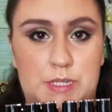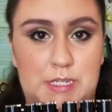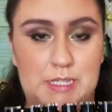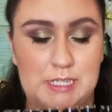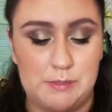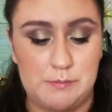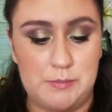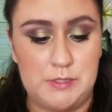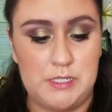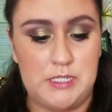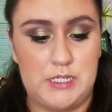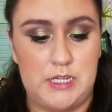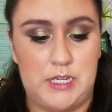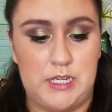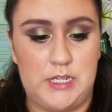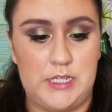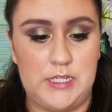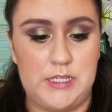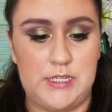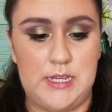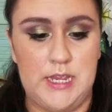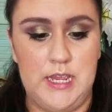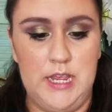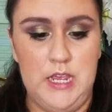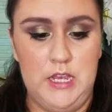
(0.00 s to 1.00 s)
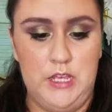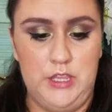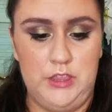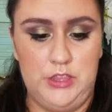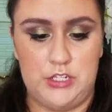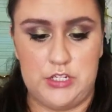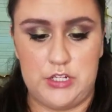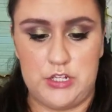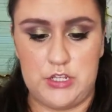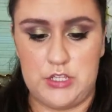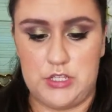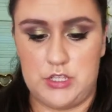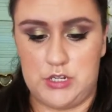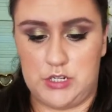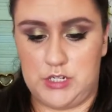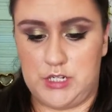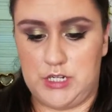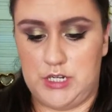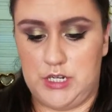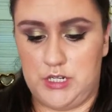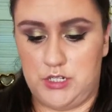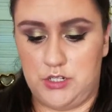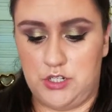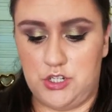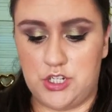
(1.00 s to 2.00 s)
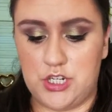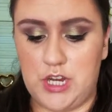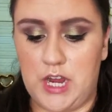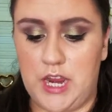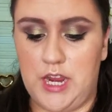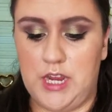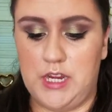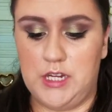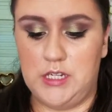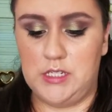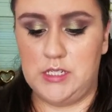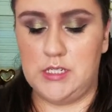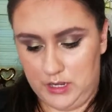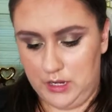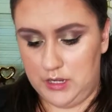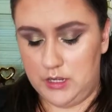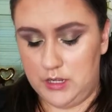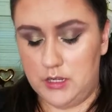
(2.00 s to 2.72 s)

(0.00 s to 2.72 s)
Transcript: lipsticks. There's 13 shades.